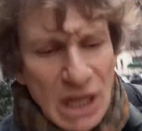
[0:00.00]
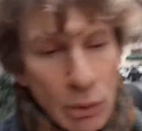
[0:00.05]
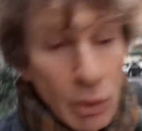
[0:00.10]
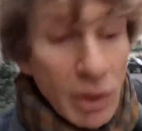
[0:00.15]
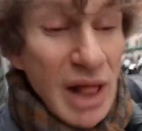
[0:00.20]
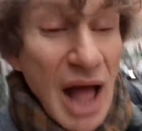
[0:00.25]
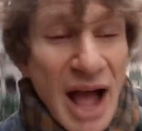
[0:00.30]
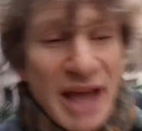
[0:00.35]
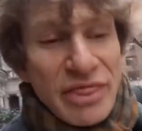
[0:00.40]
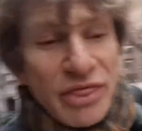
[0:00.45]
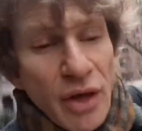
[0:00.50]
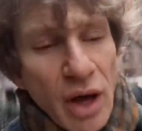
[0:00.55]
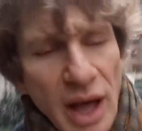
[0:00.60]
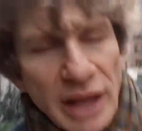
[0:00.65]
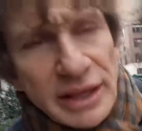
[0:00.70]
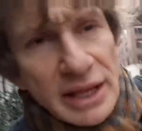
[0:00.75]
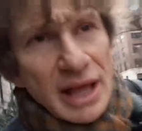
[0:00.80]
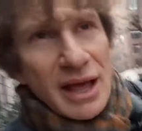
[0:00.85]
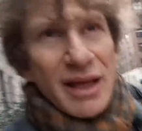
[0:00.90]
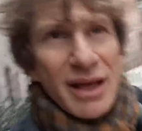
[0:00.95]
Well, I
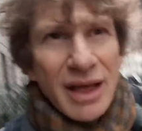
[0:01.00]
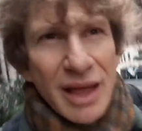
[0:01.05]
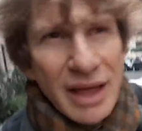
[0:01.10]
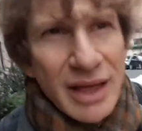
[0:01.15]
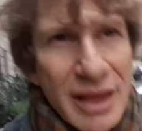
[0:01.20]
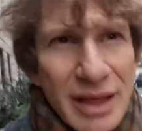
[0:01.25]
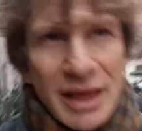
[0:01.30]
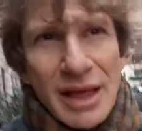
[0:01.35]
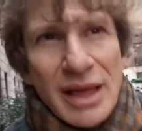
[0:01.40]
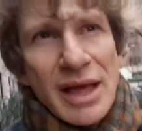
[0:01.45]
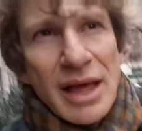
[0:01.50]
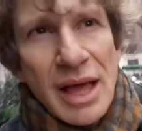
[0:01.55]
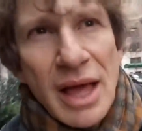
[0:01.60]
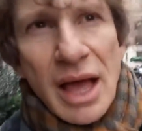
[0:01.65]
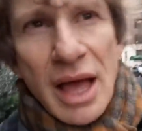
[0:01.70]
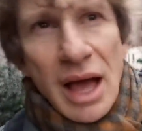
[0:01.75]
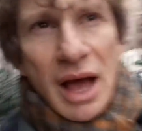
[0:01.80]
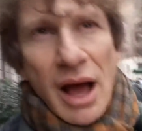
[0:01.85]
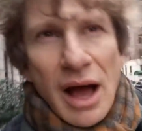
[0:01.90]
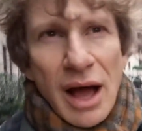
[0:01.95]
thought,
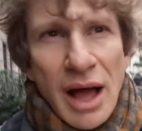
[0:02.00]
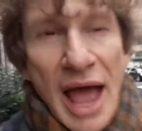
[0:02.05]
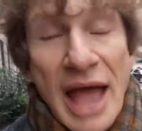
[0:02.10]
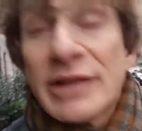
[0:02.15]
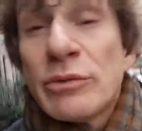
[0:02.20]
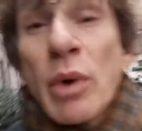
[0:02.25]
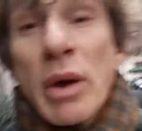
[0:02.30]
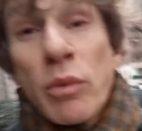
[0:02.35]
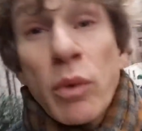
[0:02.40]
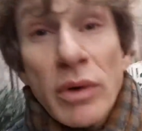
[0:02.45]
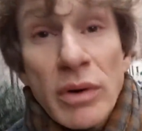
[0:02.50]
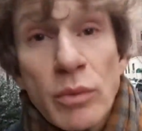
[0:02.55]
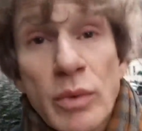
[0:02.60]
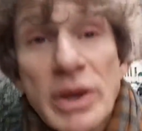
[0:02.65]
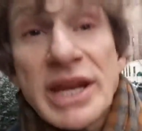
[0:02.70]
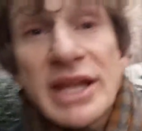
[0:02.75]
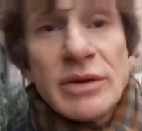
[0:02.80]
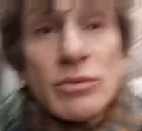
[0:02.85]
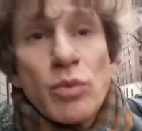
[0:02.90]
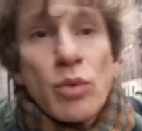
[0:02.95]
and we
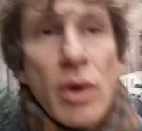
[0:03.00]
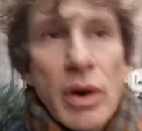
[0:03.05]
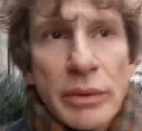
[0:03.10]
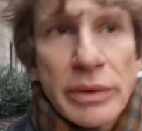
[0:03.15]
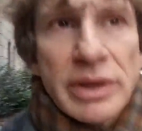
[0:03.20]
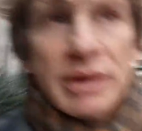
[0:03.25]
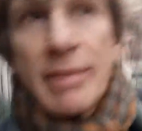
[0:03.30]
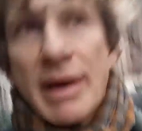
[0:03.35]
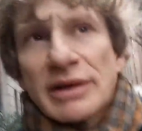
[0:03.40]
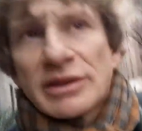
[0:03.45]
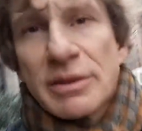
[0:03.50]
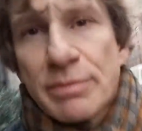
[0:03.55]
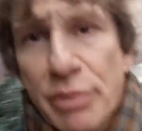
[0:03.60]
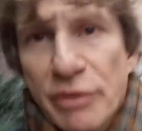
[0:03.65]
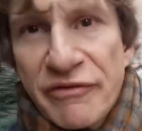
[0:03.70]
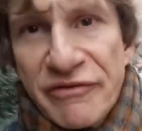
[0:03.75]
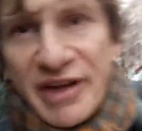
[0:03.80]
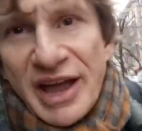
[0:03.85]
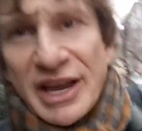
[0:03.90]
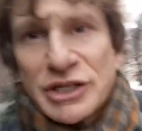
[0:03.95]
didn't worry about the
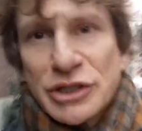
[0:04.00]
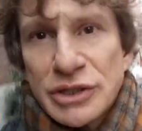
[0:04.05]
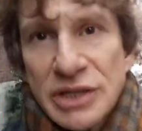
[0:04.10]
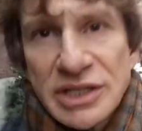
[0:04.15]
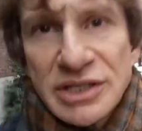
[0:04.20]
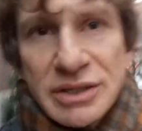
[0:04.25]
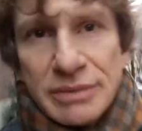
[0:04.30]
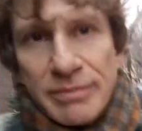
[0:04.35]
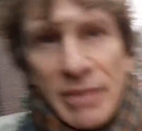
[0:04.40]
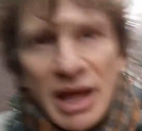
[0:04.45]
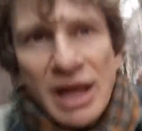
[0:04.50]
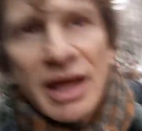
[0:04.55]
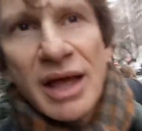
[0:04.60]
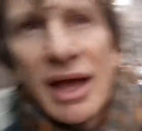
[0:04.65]
perfectionism,